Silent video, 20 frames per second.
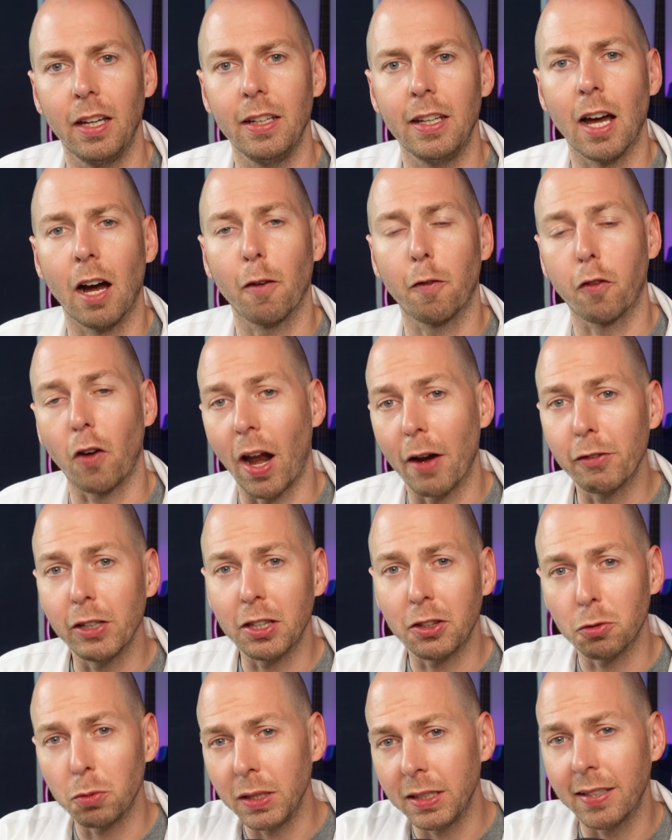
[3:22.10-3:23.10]
Now, for every
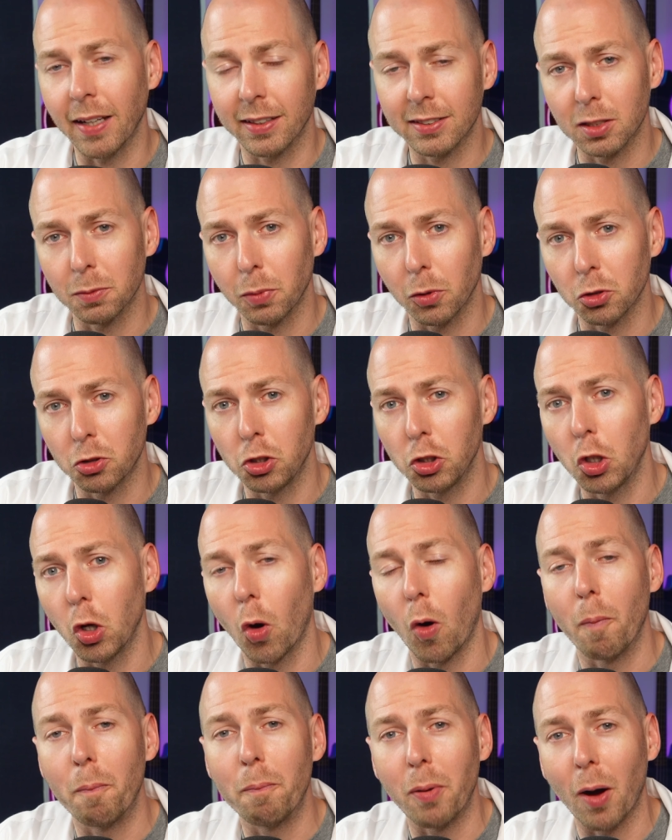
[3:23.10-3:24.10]
three decibels you
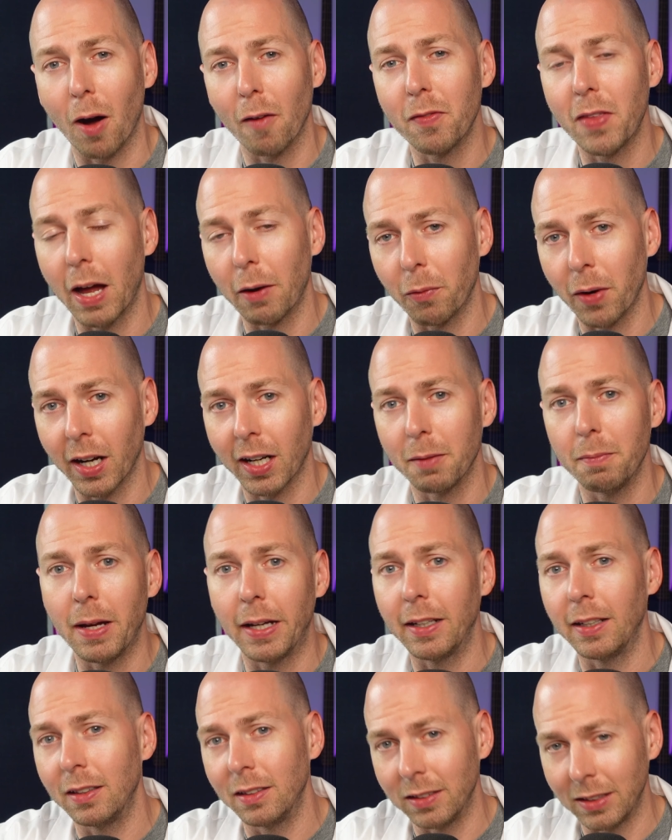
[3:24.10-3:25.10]
go above that
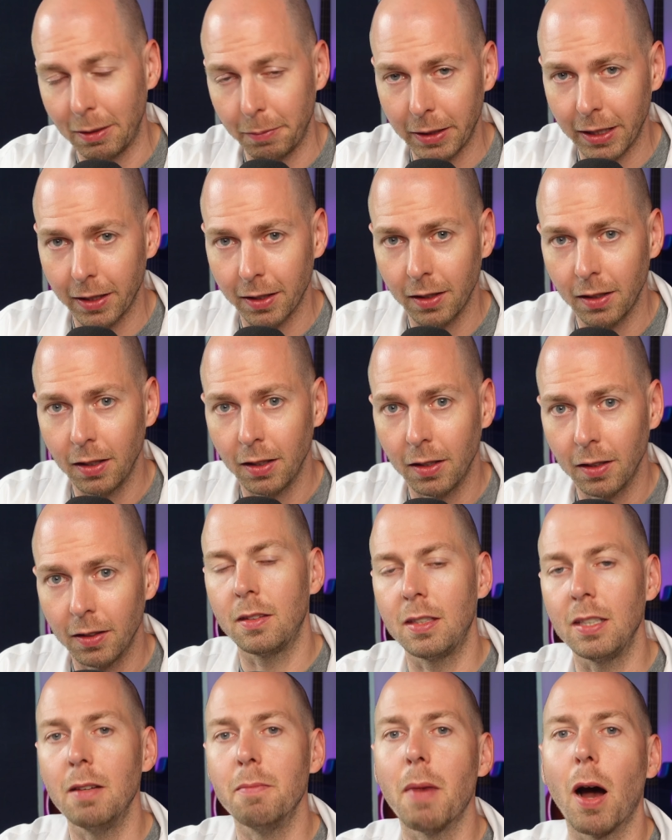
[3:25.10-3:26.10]
recommended limit,
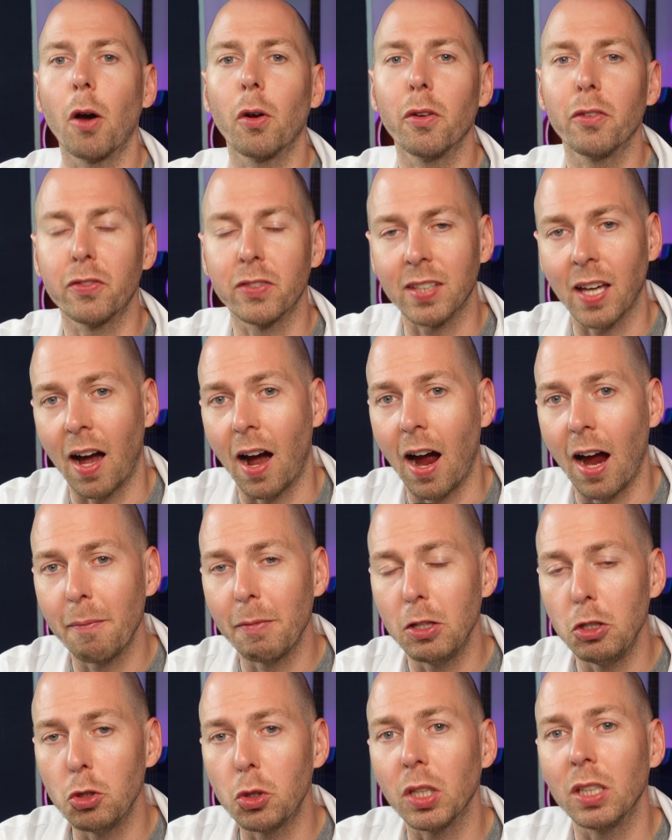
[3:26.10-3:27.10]
the amount of time that
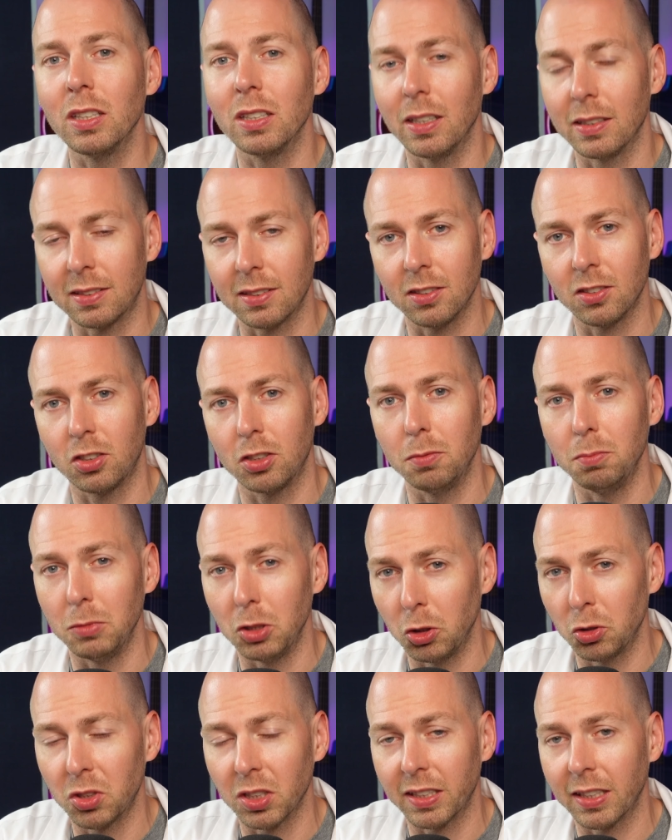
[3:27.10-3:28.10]
you can listen to
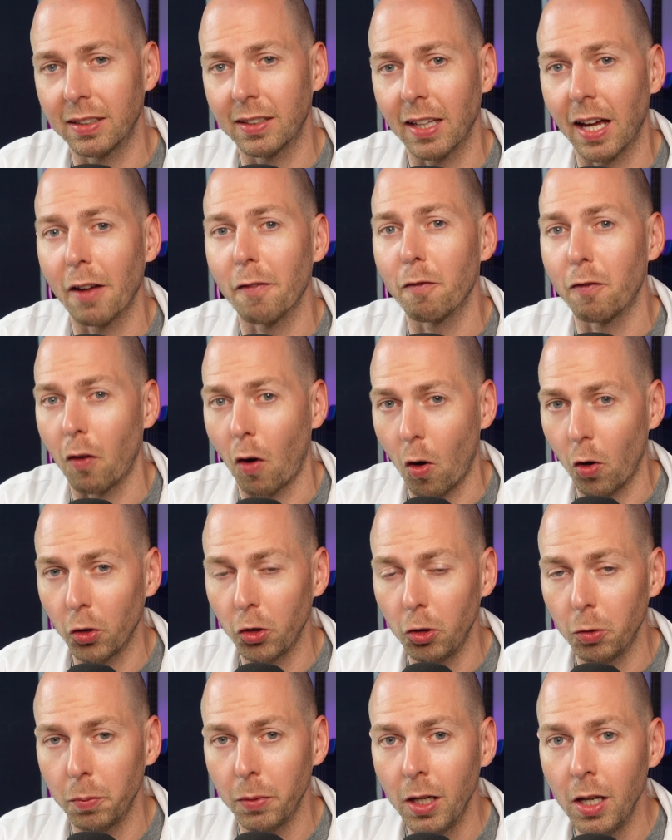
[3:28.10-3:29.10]
music at that
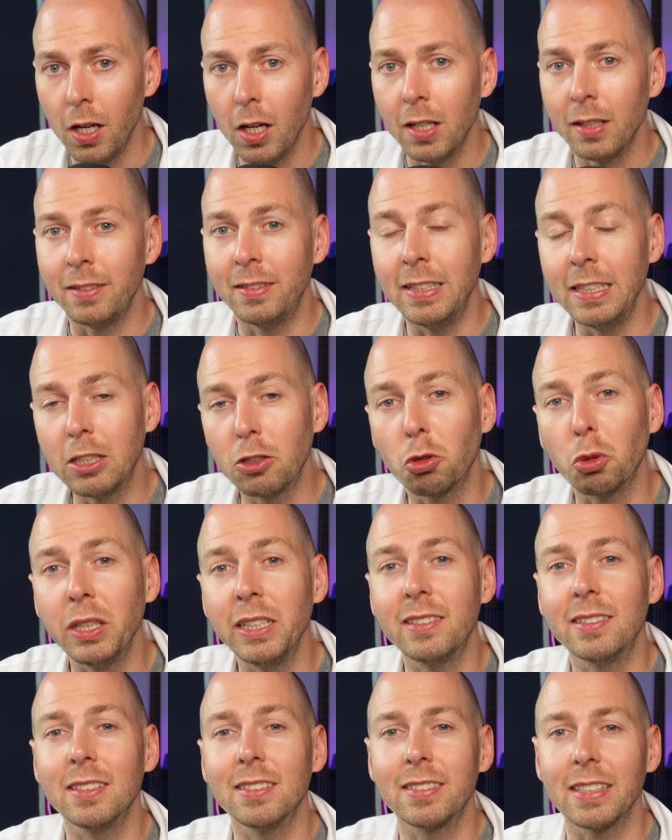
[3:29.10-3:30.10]
volume
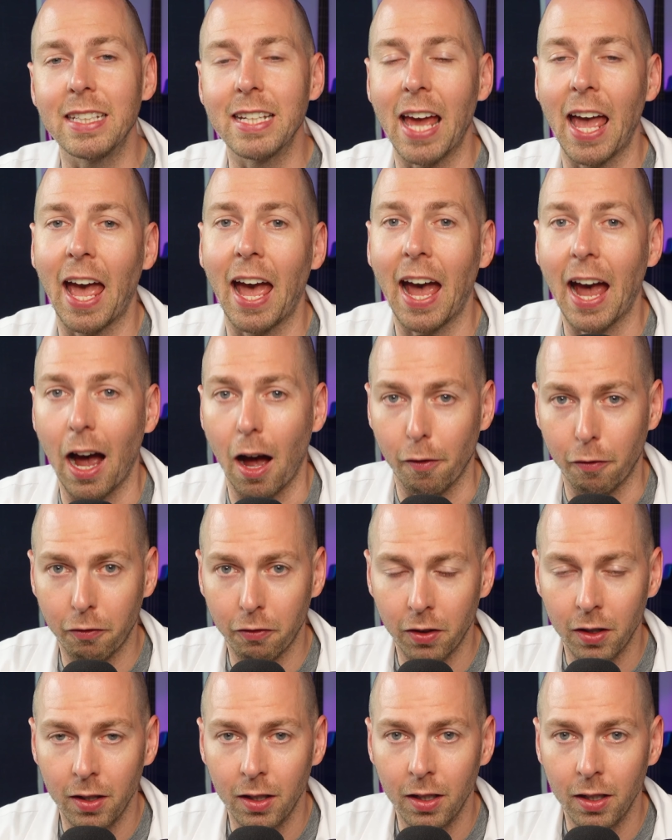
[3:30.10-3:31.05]
decreases in half.